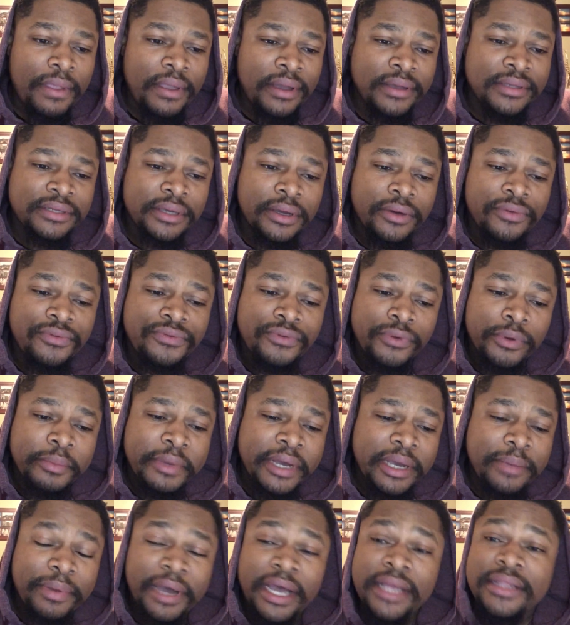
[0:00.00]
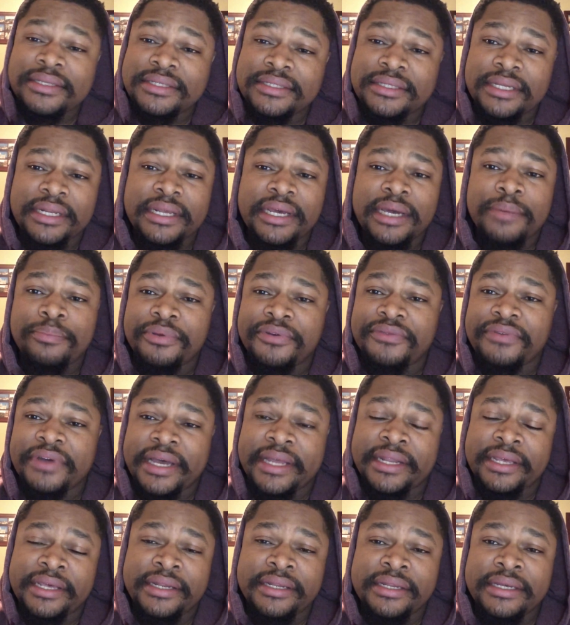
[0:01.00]
So for my pilot study, I
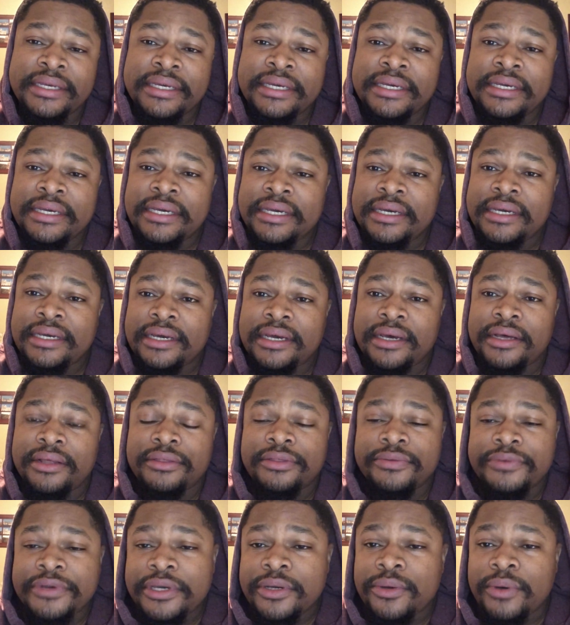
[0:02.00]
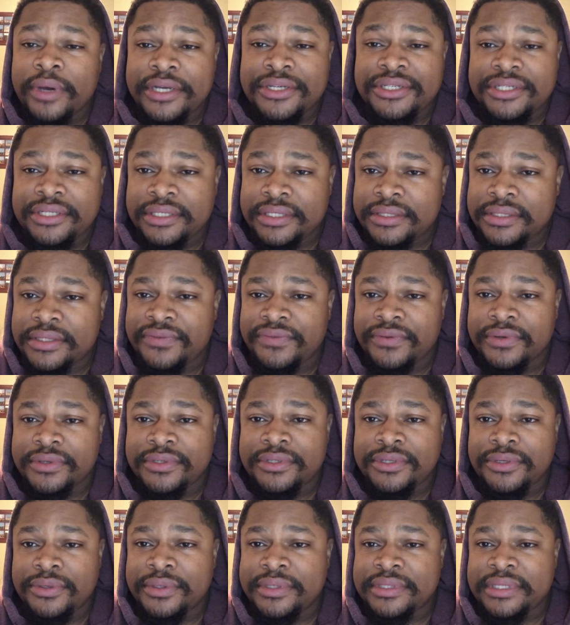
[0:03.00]
provided 3 questions for
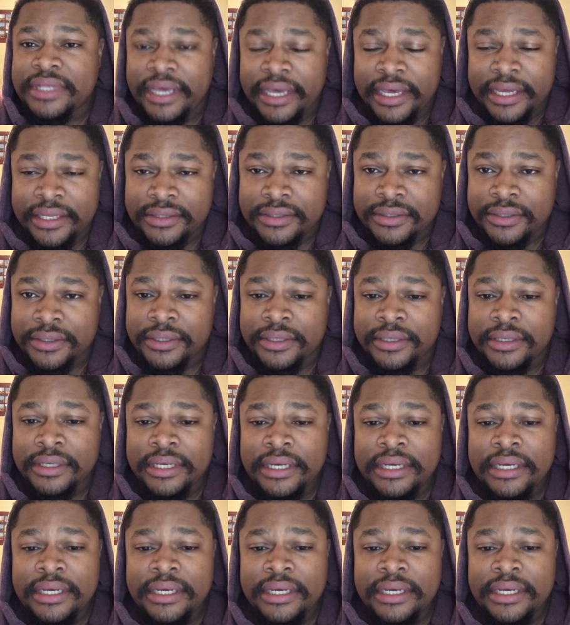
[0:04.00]
students to answer.